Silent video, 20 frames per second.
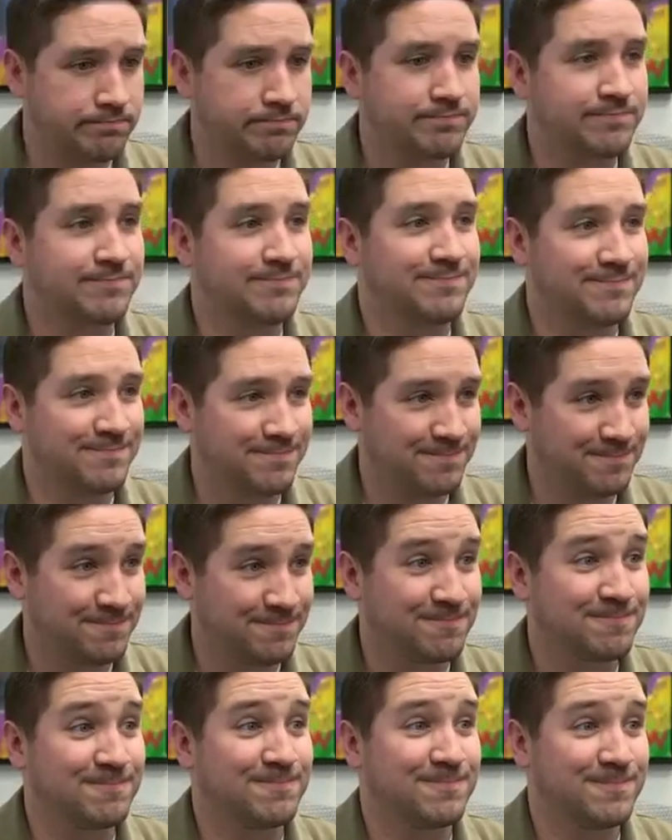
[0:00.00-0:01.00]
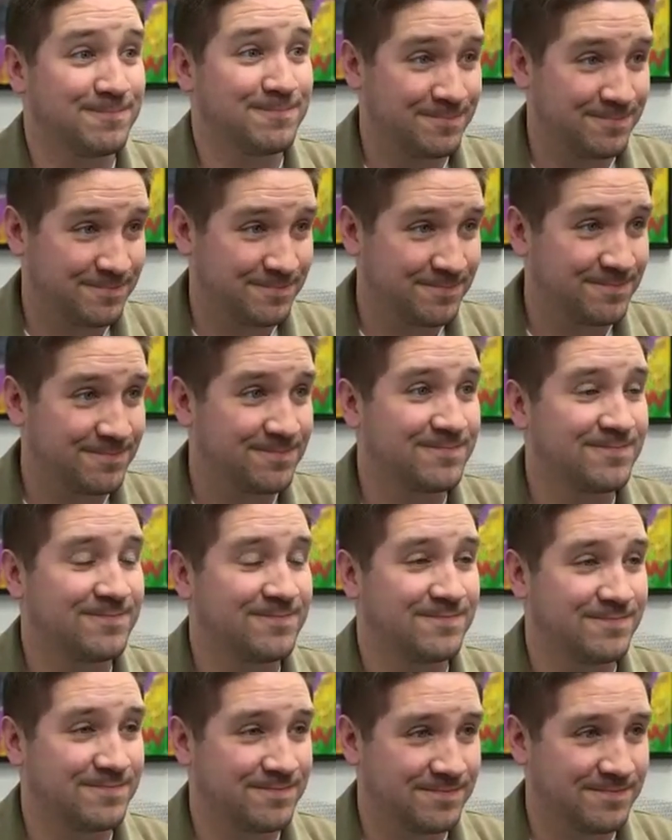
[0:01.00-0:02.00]
Just start the
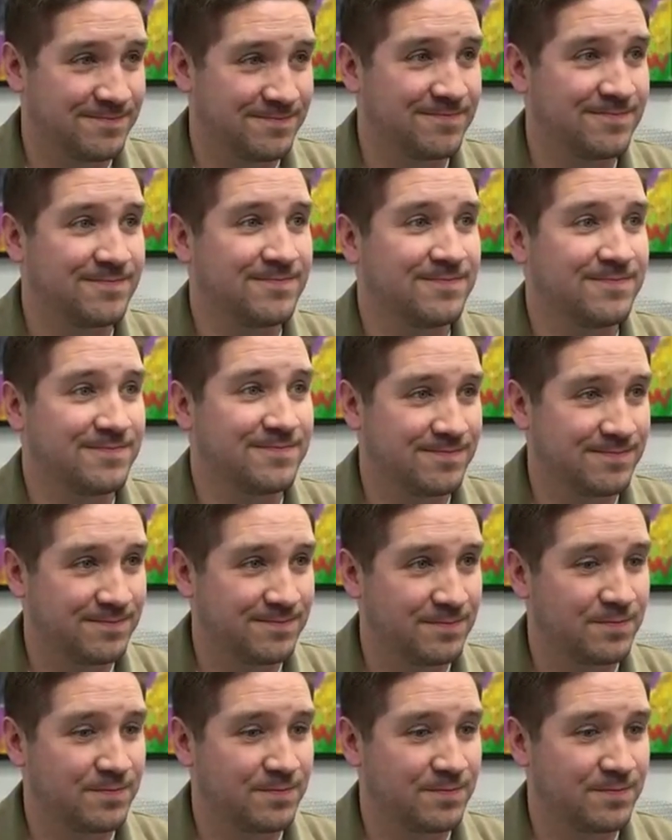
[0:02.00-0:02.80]
process.